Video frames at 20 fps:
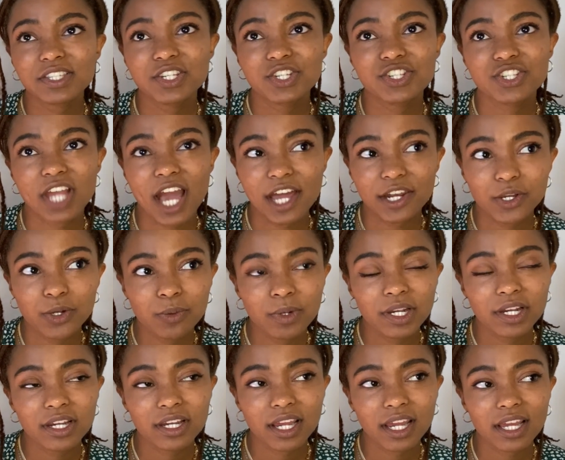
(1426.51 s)
shadow
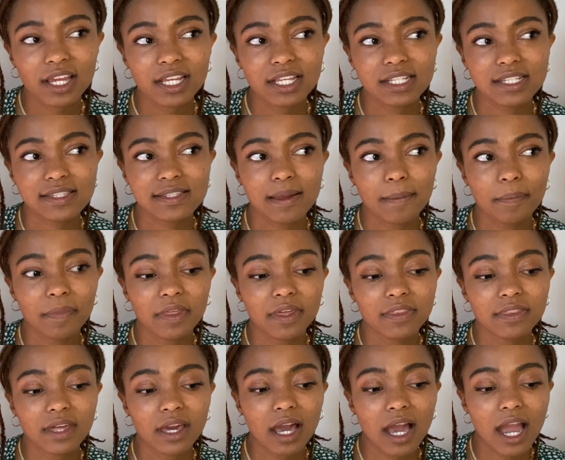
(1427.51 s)
work is something
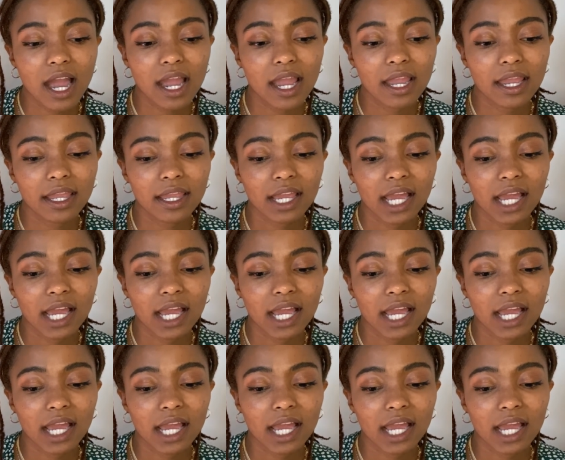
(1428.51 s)
that I